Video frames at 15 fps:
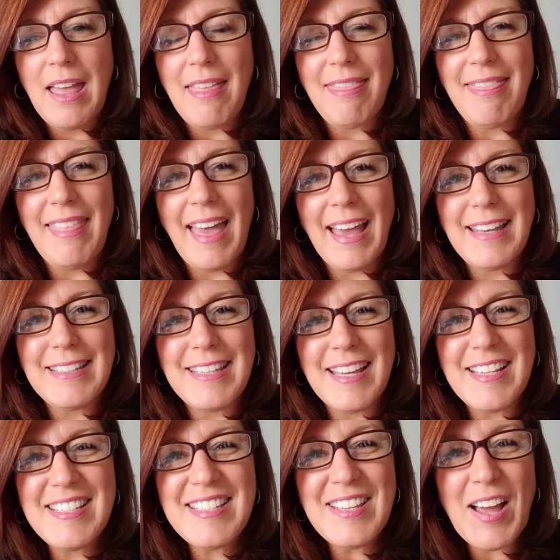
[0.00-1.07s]
That
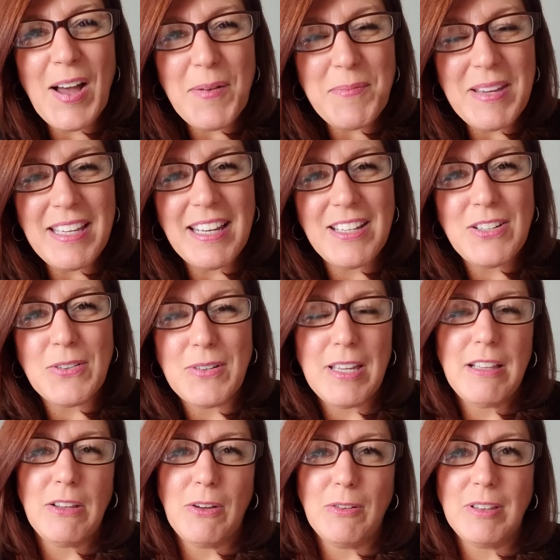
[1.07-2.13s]
does not mean I don't
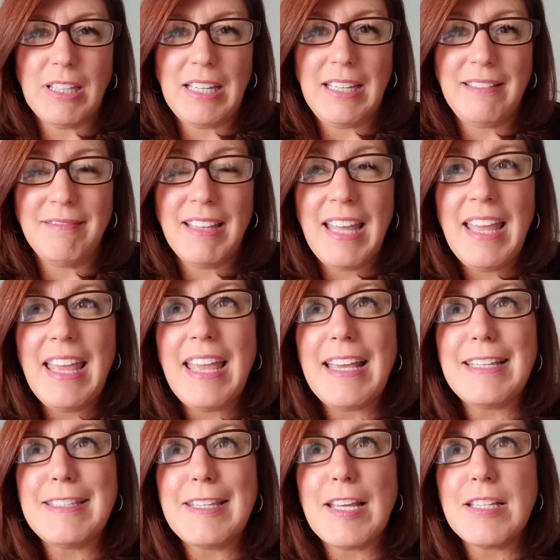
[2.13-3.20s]
get lonely.
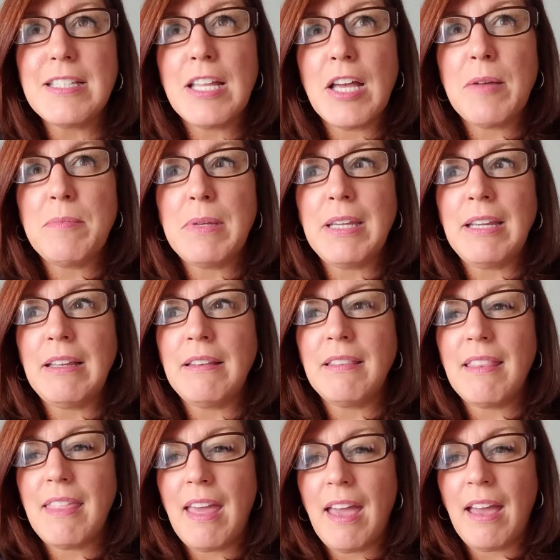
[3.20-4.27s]
It does not
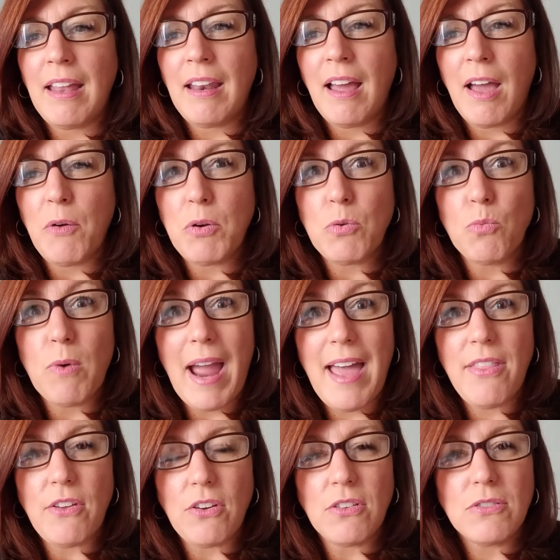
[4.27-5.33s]
mean that I would
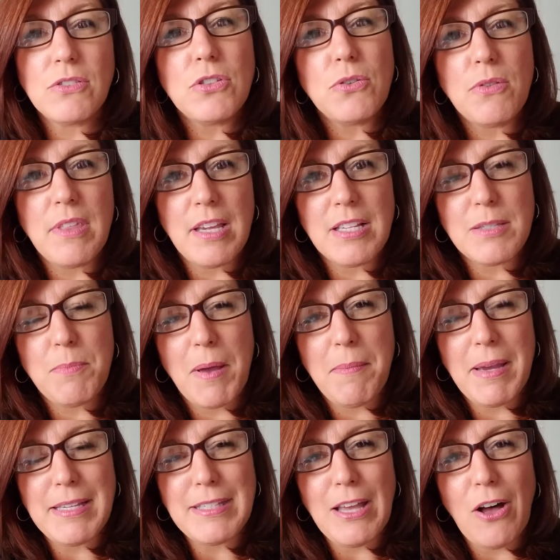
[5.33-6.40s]
rather do things by
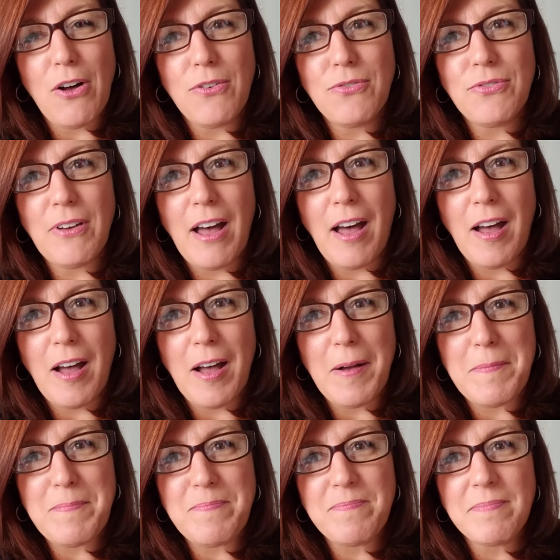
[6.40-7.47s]
myself.
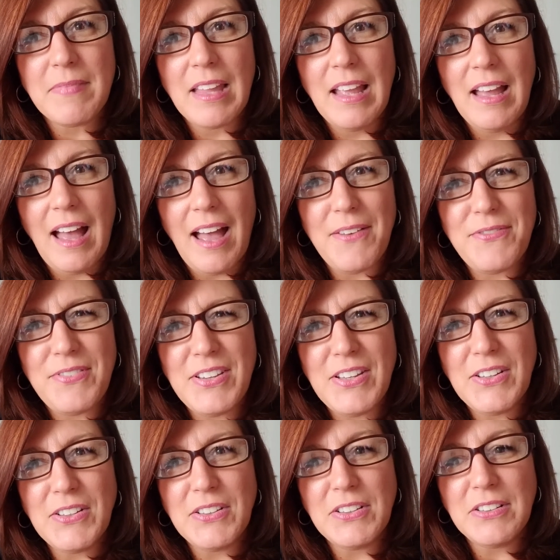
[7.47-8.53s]
I
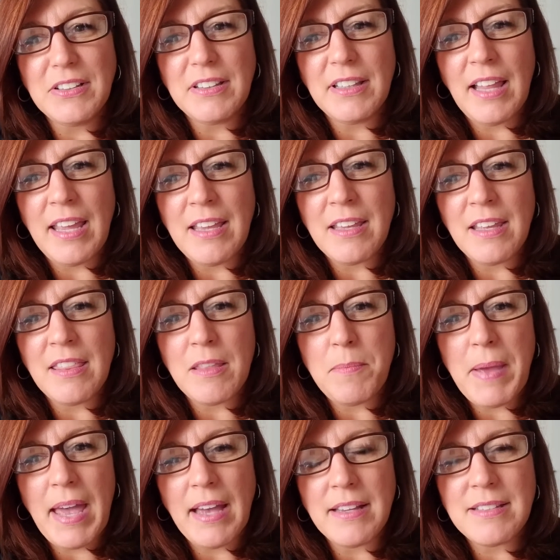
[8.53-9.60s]
feel like in the
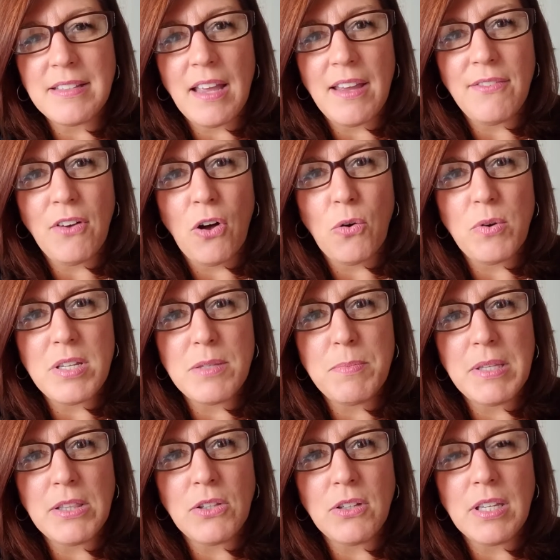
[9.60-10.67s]
past I've always
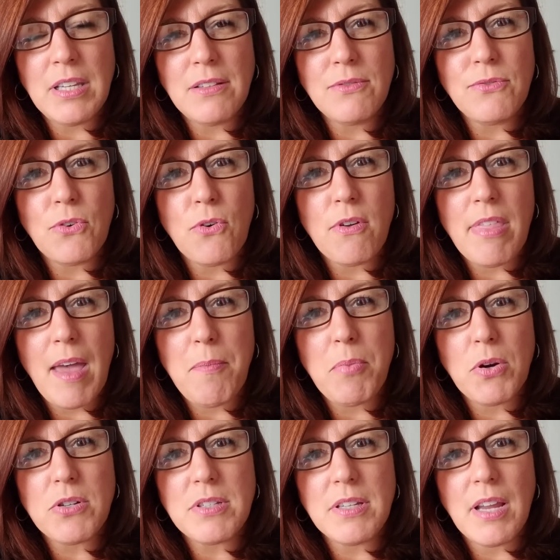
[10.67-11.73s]
been looking for that
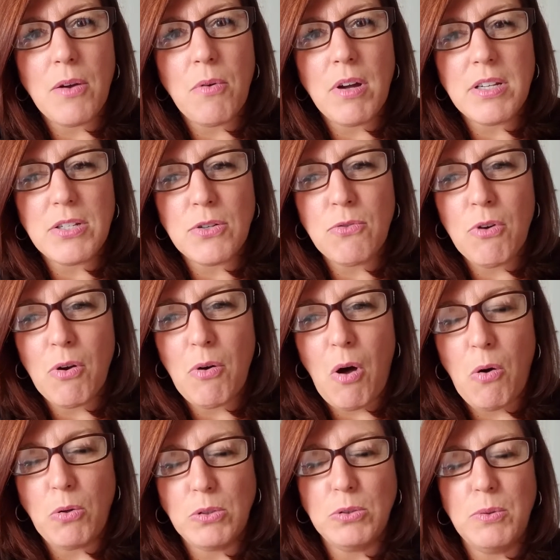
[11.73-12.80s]
person I want to grow
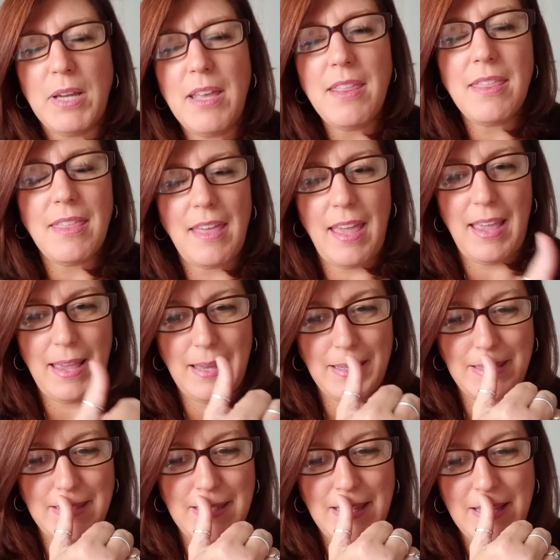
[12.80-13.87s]
old with
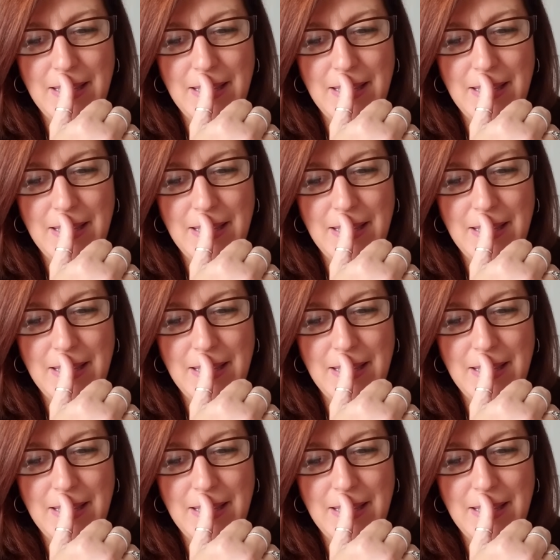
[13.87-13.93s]
and